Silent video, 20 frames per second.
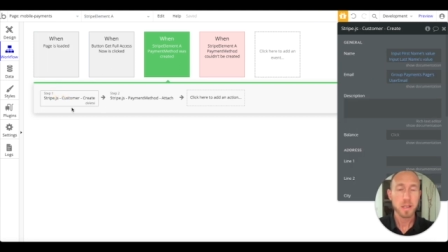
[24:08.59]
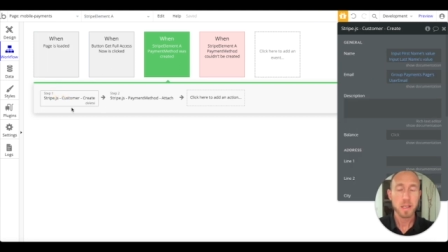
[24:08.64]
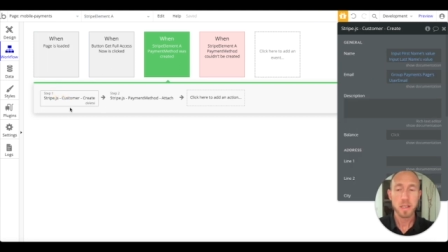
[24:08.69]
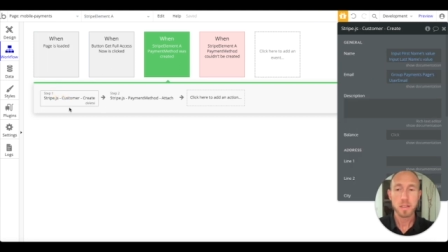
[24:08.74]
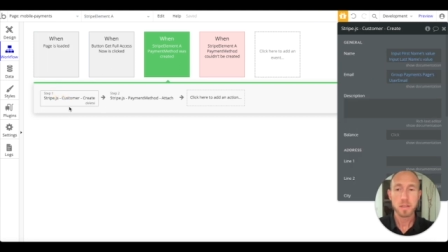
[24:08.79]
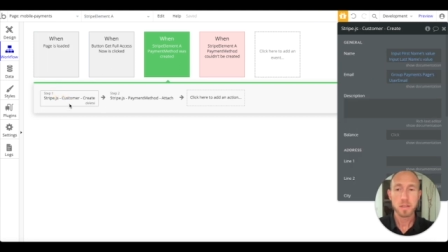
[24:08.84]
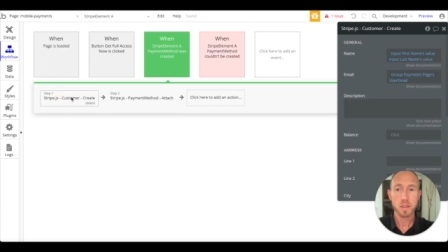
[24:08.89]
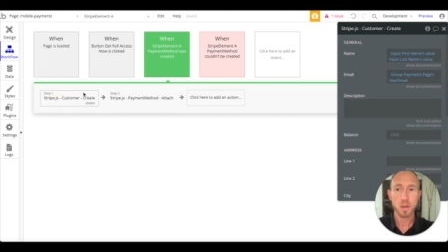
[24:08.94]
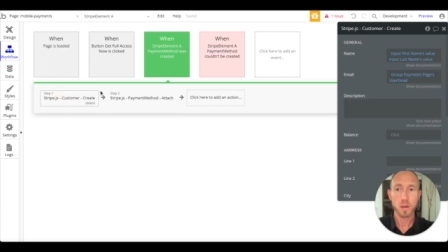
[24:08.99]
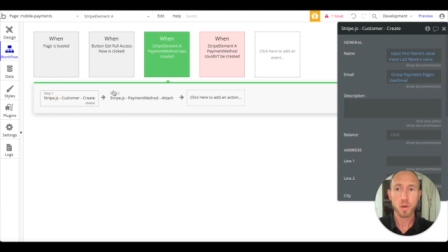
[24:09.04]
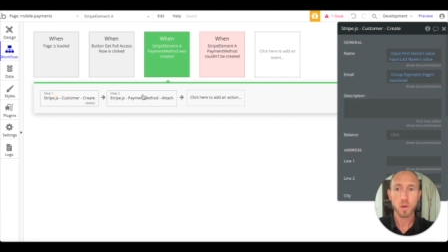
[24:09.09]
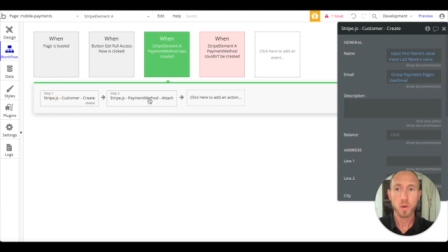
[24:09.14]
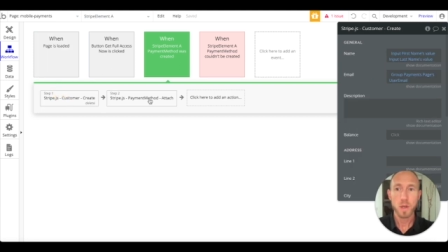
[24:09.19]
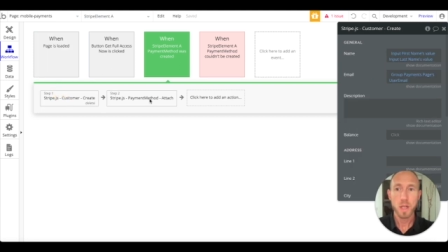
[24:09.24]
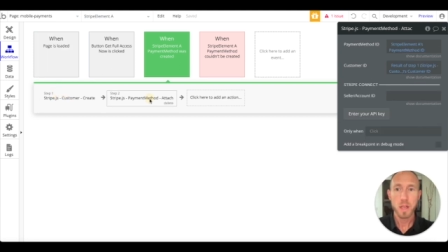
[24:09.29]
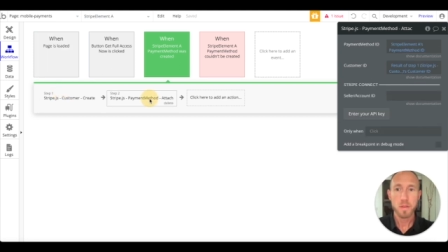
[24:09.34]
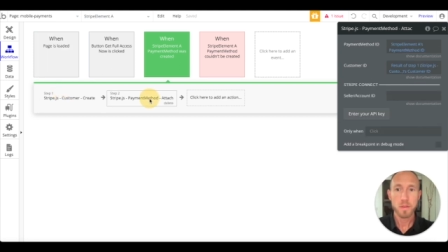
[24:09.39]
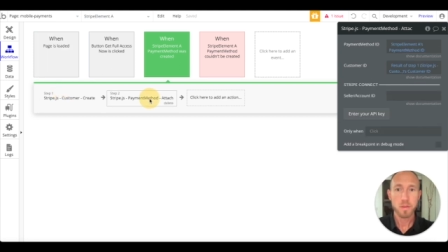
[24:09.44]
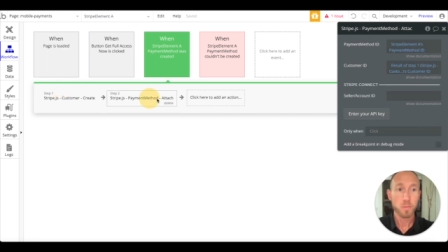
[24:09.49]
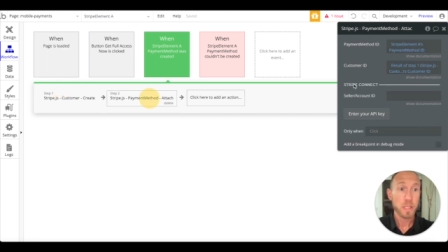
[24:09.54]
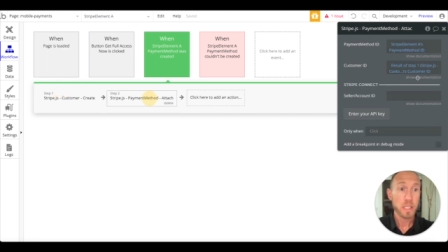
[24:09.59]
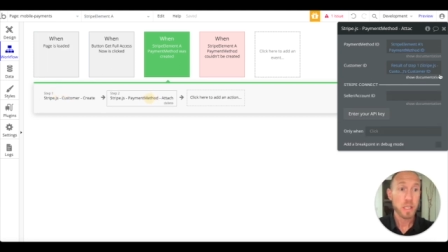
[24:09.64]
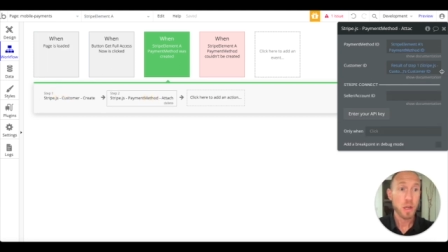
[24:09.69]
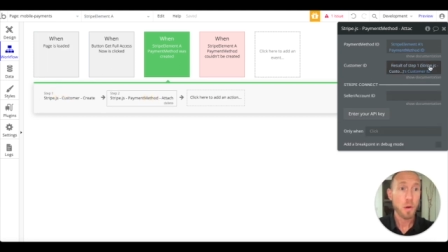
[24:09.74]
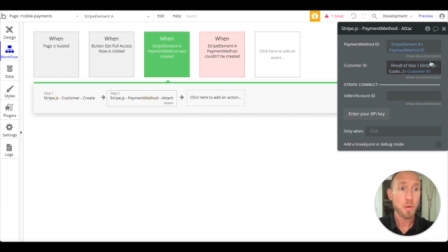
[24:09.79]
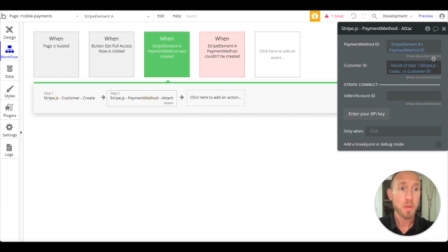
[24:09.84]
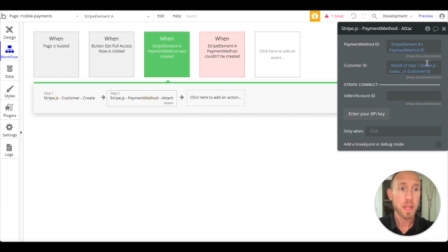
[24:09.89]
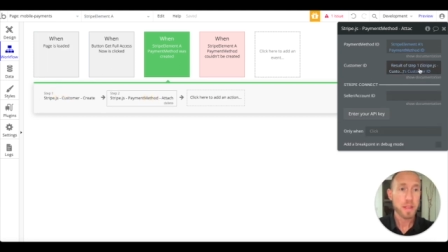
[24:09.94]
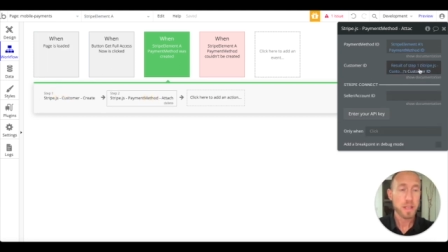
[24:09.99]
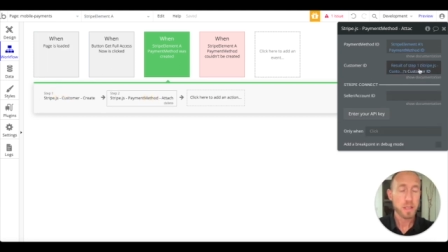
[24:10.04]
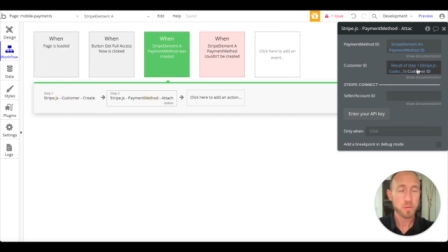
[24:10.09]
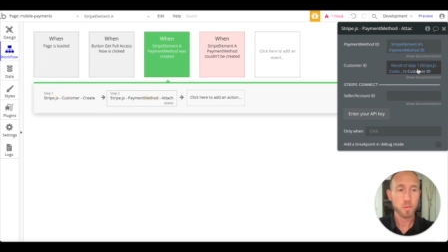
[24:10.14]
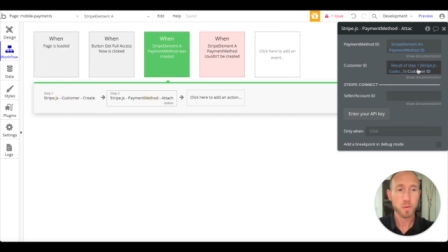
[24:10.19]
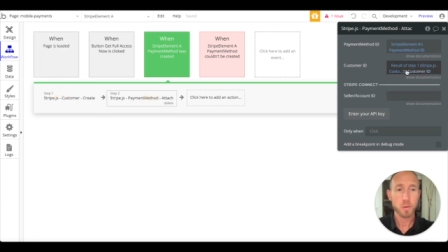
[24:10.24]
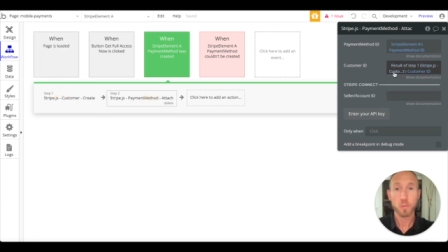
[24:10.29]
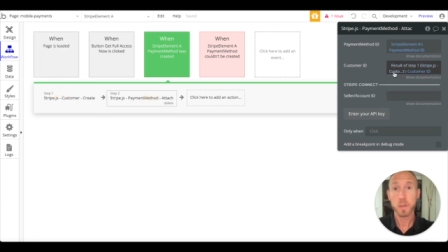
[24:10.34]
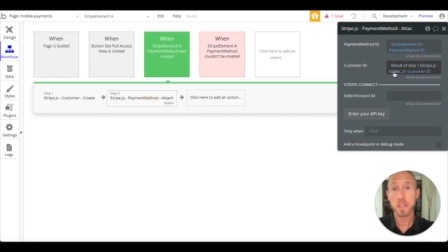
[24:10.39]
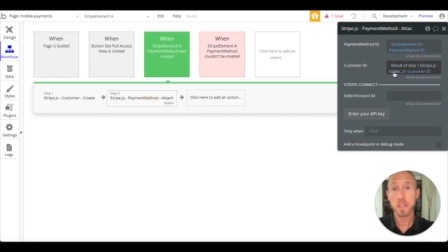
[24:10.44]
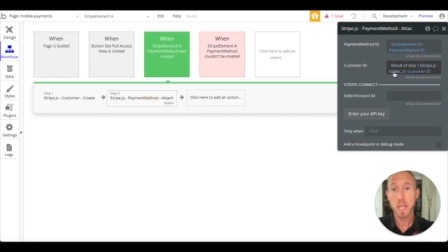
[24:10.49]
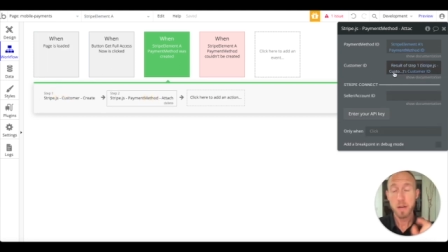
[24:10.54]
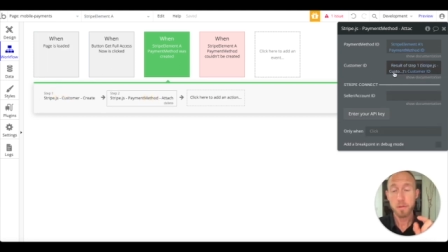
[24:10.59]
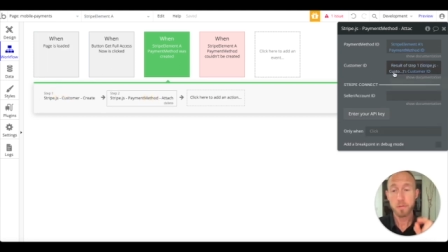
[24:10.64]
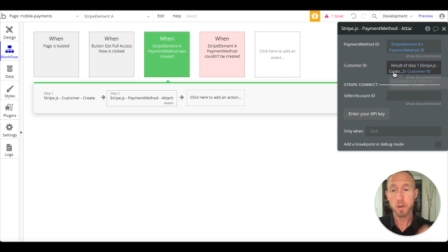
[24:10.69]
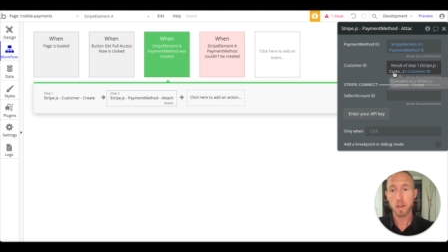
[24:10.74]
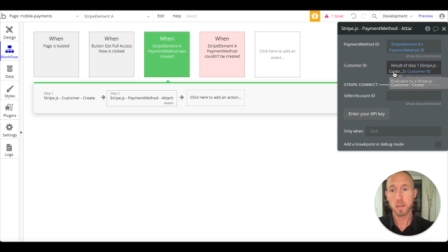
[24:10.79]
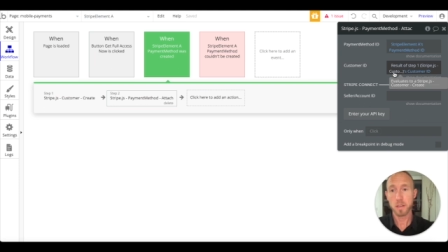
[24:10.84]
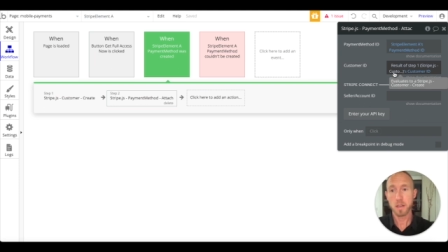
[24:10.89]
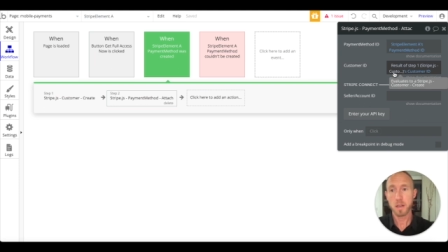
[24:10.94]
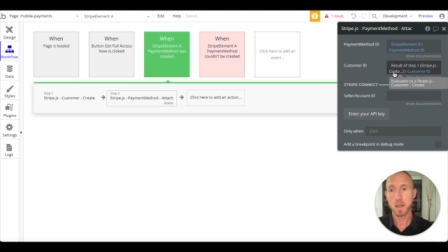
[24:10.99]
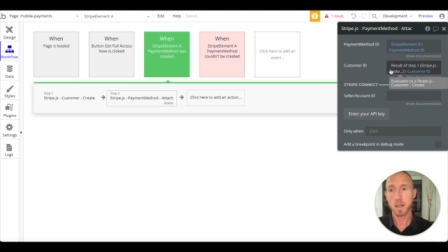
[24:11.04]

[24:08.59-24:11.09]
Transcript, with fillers: So we know that this one will not run